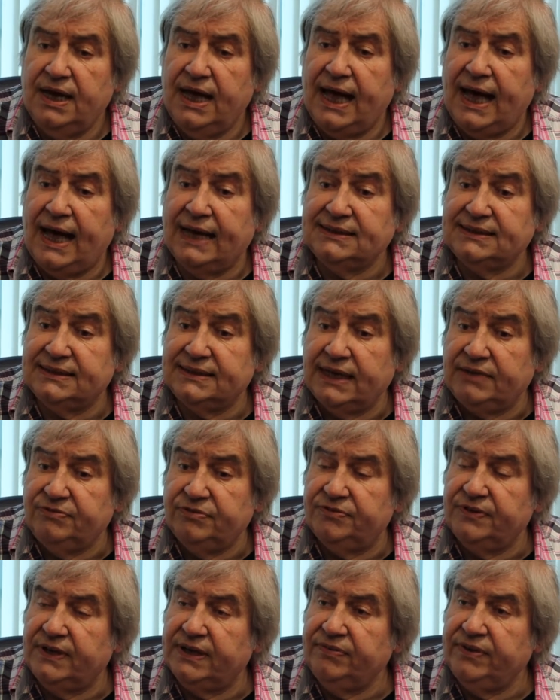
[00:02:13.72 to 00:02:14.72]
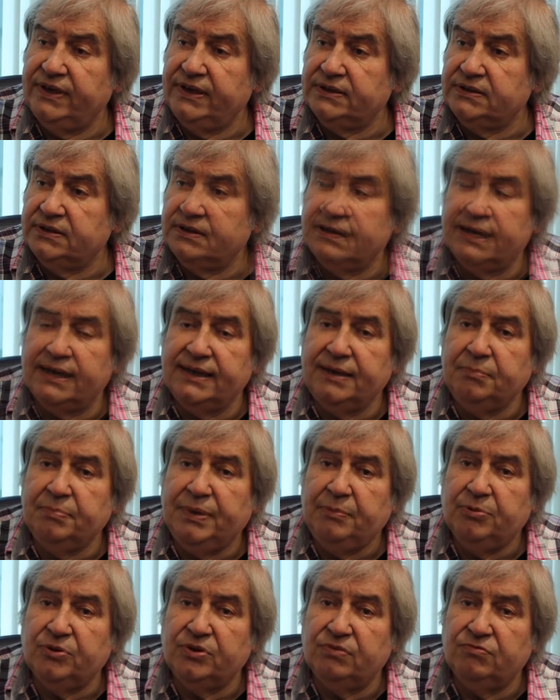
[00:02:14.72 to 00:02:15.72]
and stayed for five years. And I think
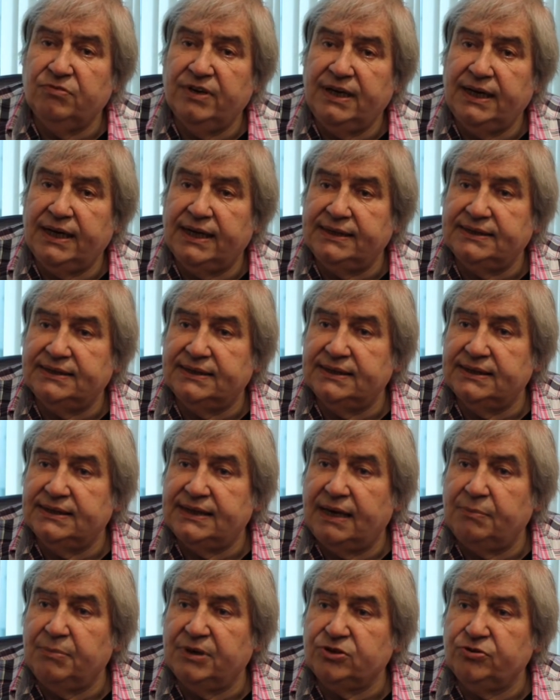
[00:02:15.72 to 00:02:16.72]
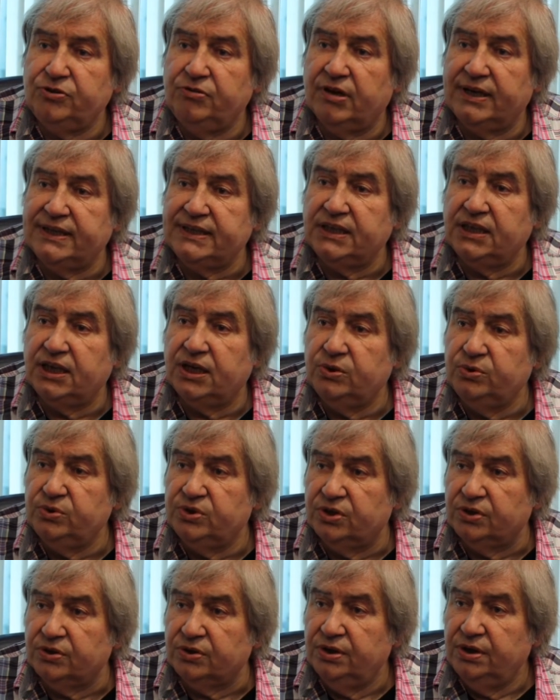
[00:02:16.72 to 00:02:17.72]
people don't realise that how much rewriting goes
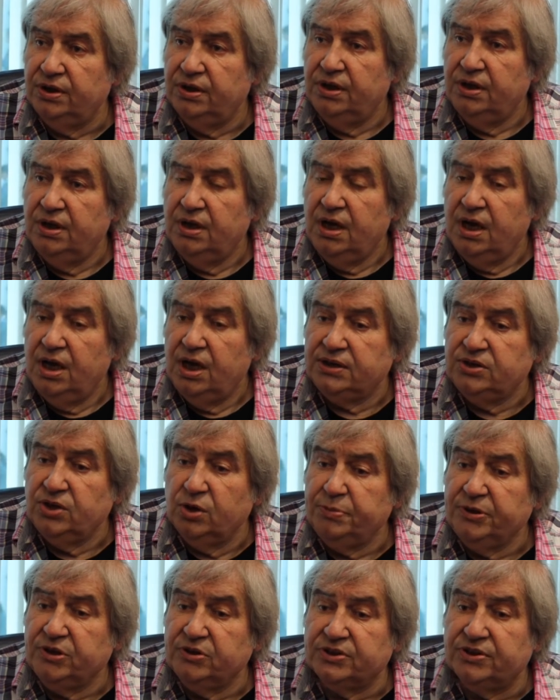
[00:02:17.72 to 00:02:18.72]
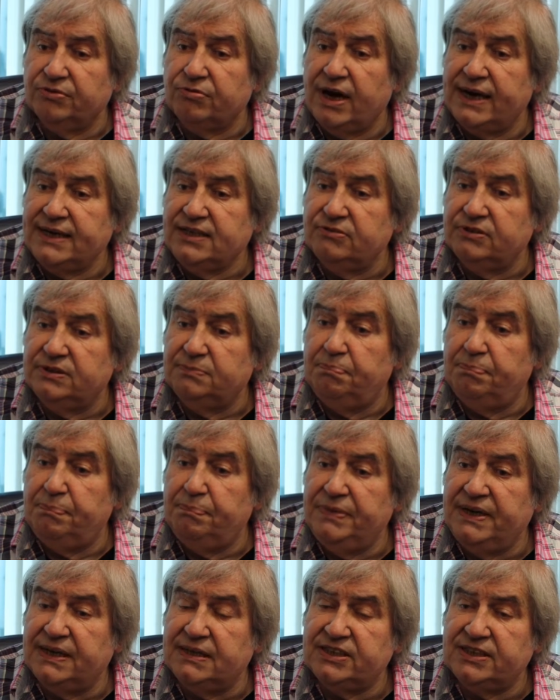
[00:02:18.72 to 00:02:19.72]
on. It's not because the writer is
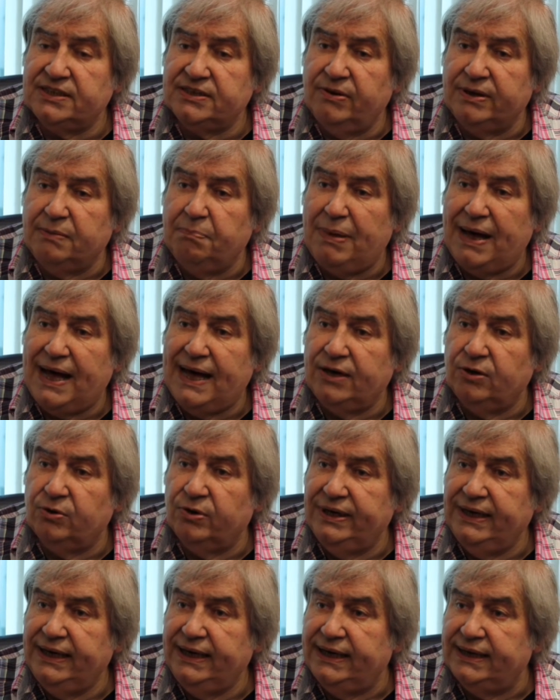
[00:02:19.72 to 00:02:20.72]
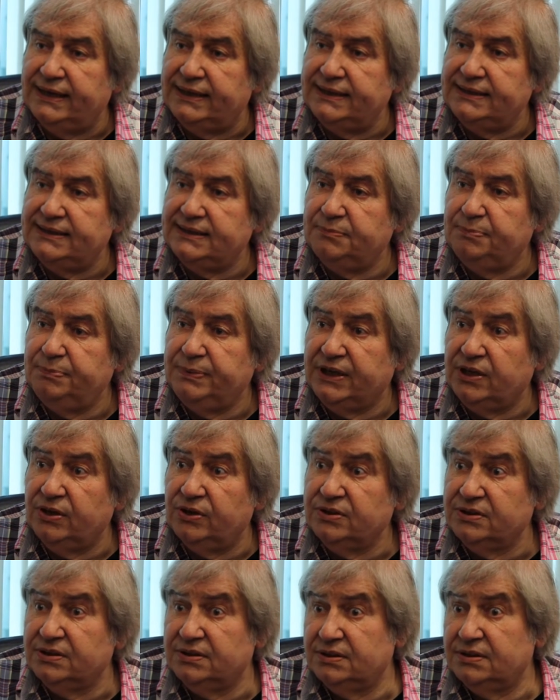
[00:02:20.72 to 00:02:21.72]
necessarily bad or an idiot, it's
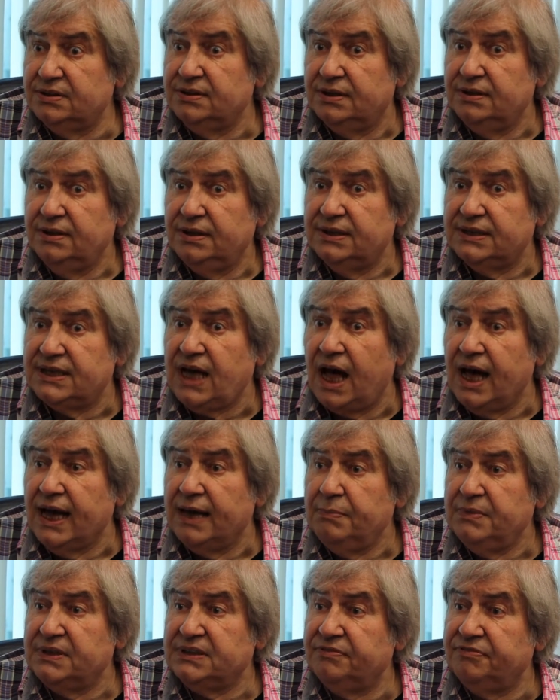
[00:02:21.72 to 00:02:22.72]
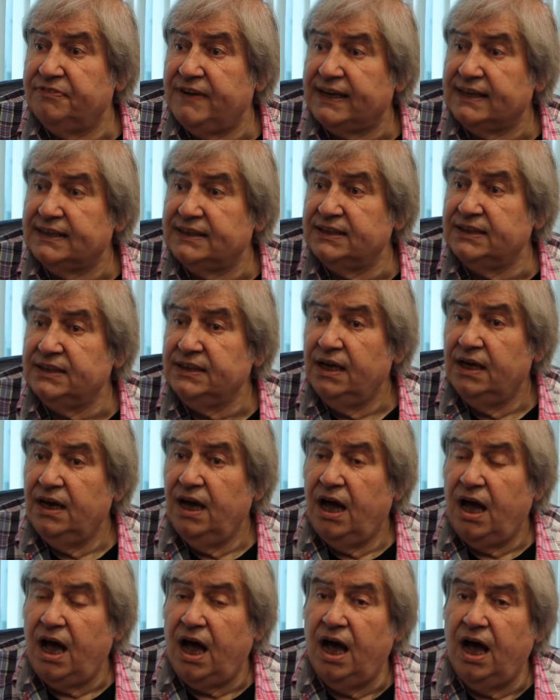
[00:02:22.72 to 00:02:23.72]
because time is a factor,
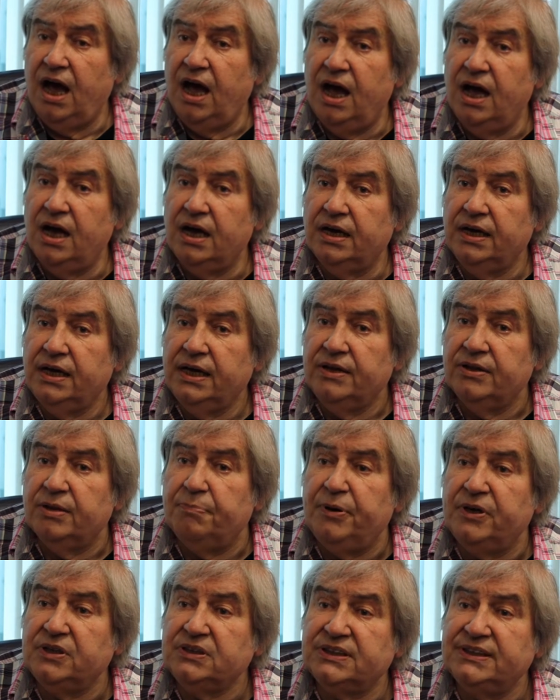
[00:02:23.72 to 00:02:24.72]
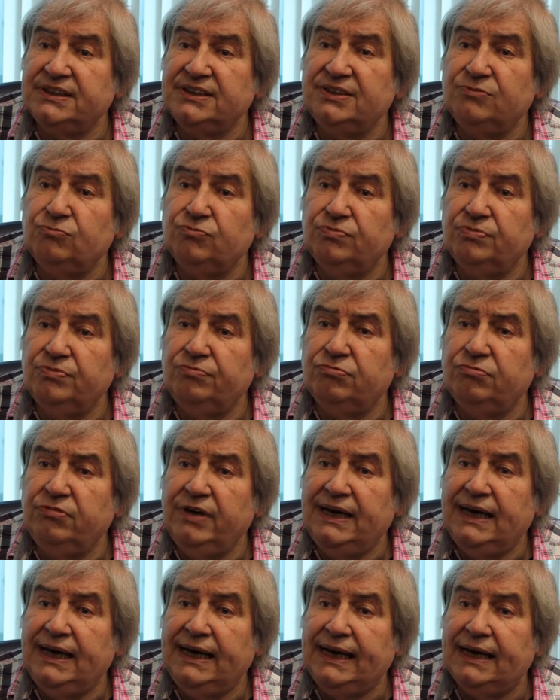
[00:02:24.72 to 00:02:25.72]
uh, the person isn't
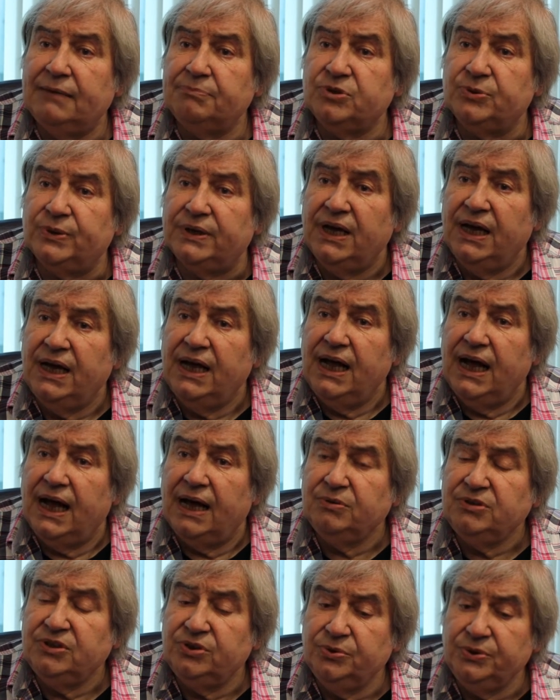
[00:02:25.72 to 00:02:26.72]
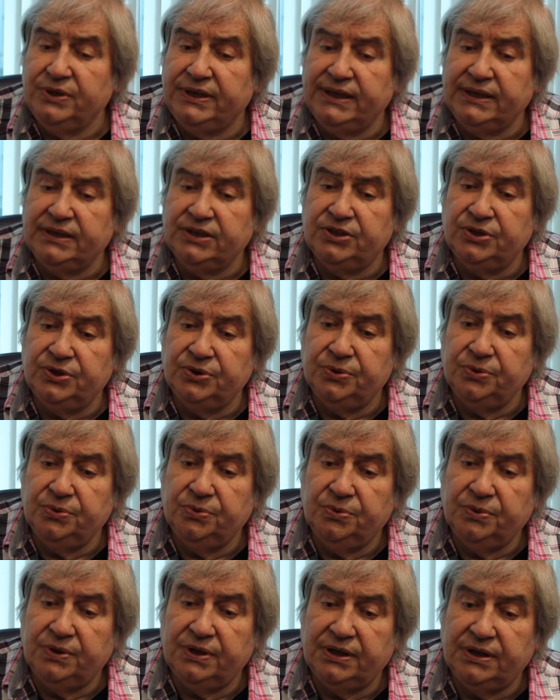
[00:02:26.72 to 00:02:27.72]
really up to it. I was talking
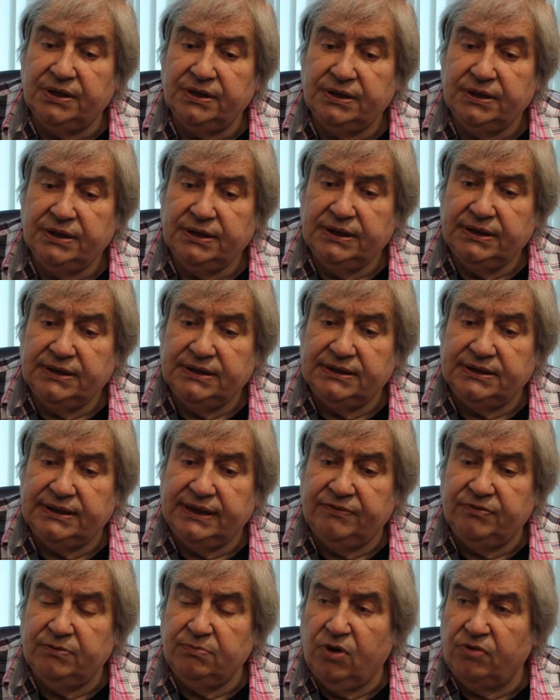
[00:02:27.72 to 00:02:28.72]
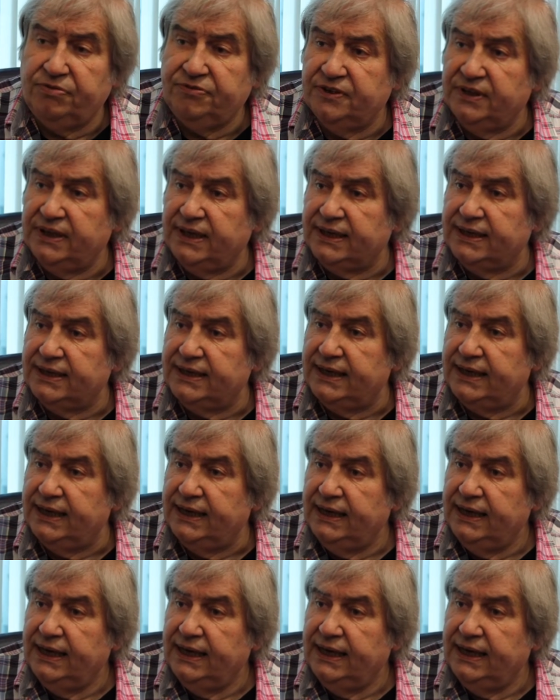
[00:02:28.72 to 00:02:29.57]
to uh, Steven Moffat the other day,